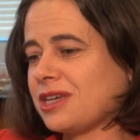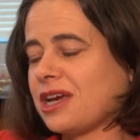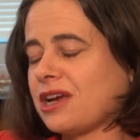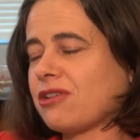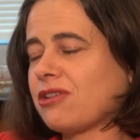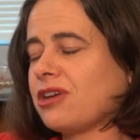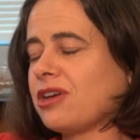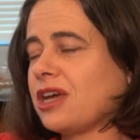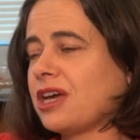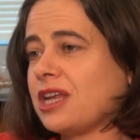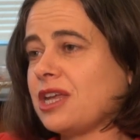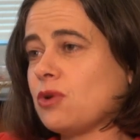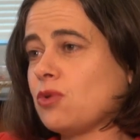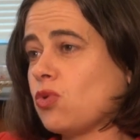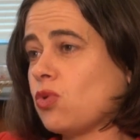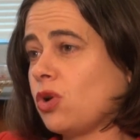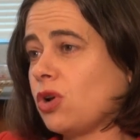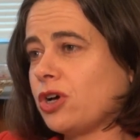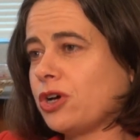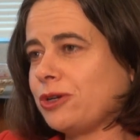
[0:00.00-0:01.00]
carry an
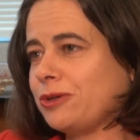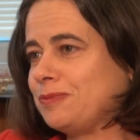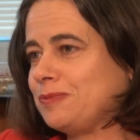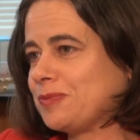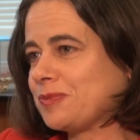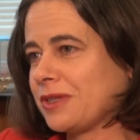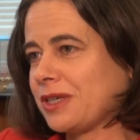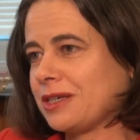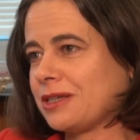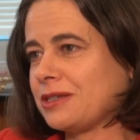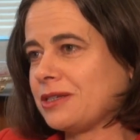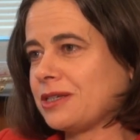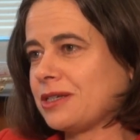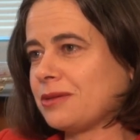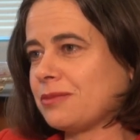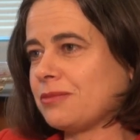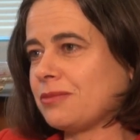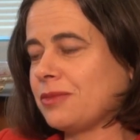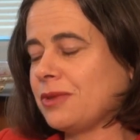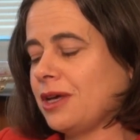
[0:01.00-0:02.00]
equal load
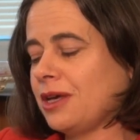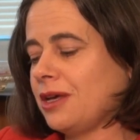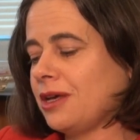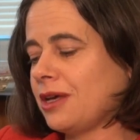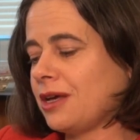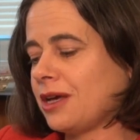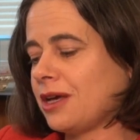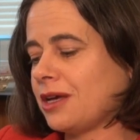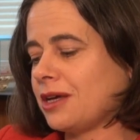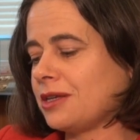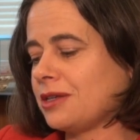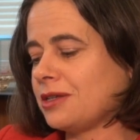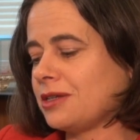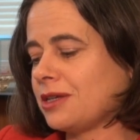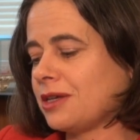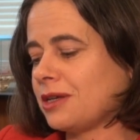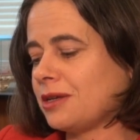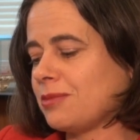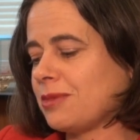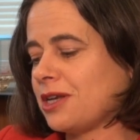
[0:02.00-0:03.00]
and
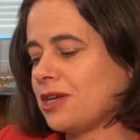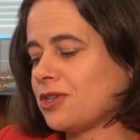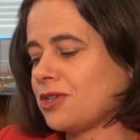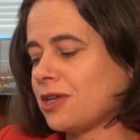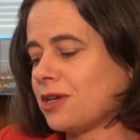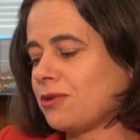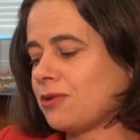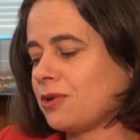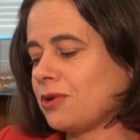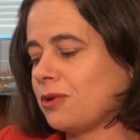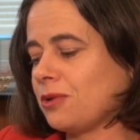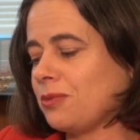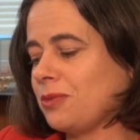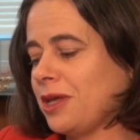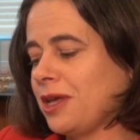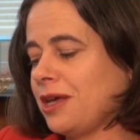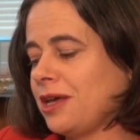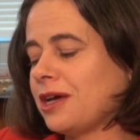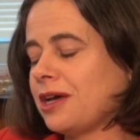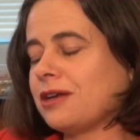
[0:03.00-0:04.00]
manage that role.
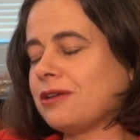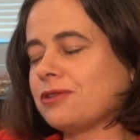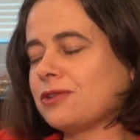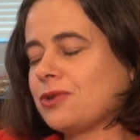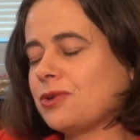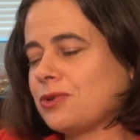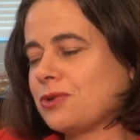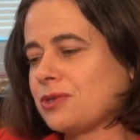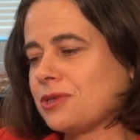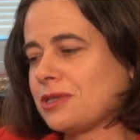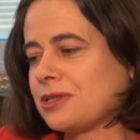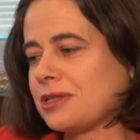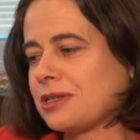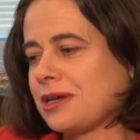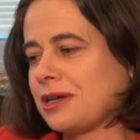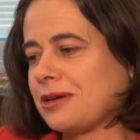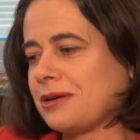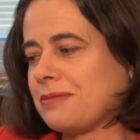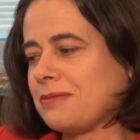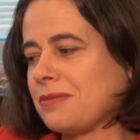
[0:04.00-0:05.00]
And of course,
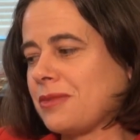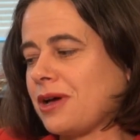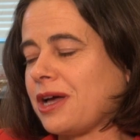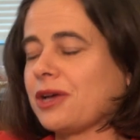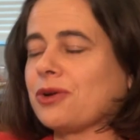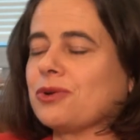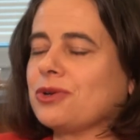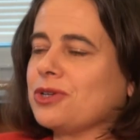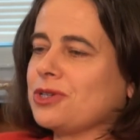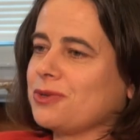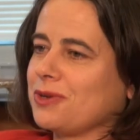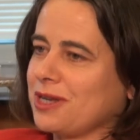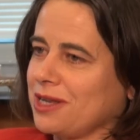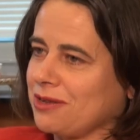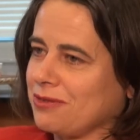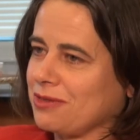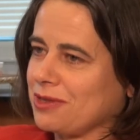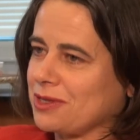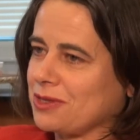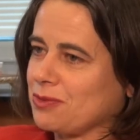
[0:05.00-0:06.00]
I couldn't do
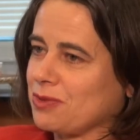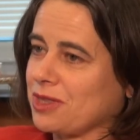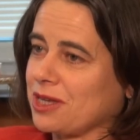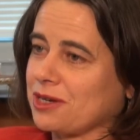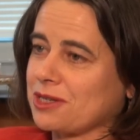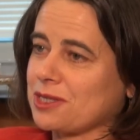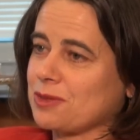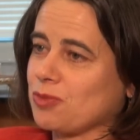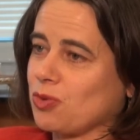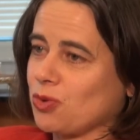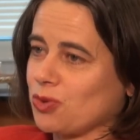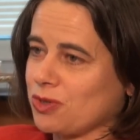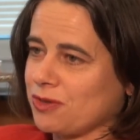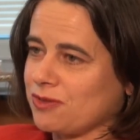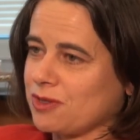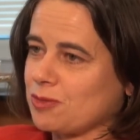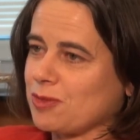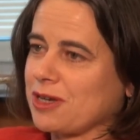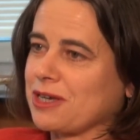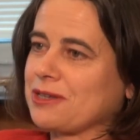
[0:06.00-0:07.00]
any of this without a
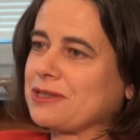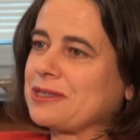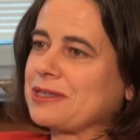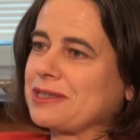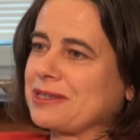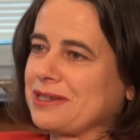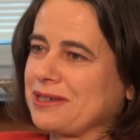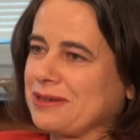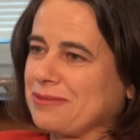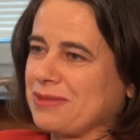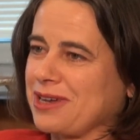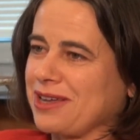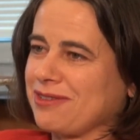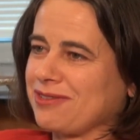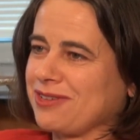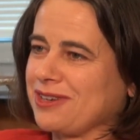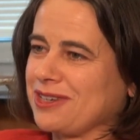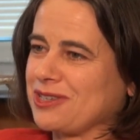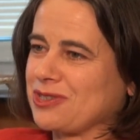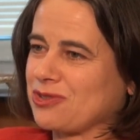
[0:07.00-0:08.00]
supportive spouse. I
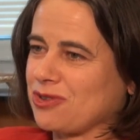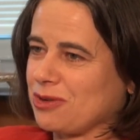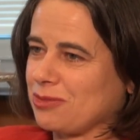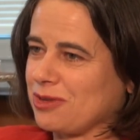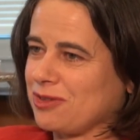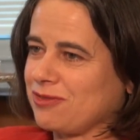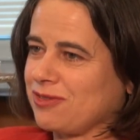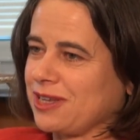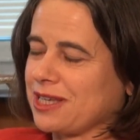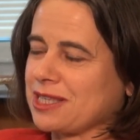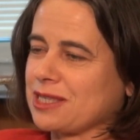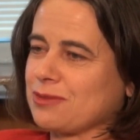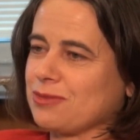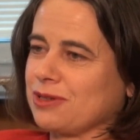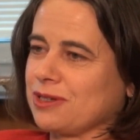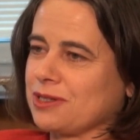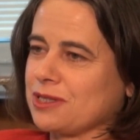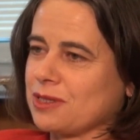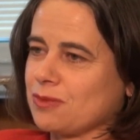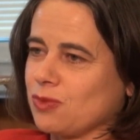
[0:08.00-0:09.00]
have an extremely
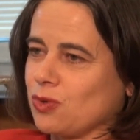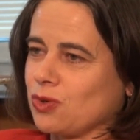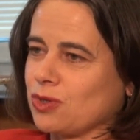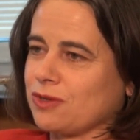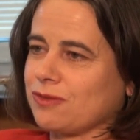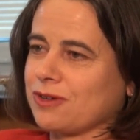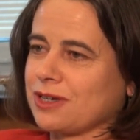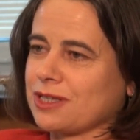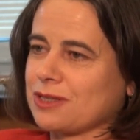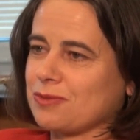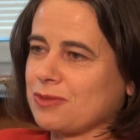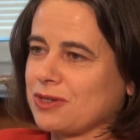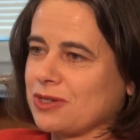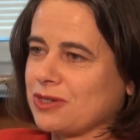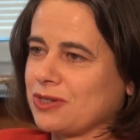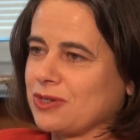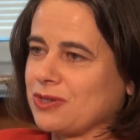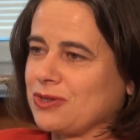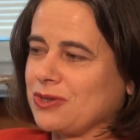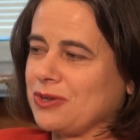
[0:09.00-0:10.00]
flexible and supportive
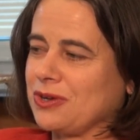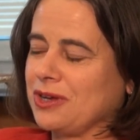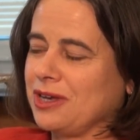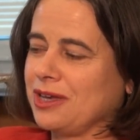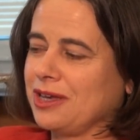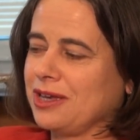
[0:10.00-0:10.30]
husband who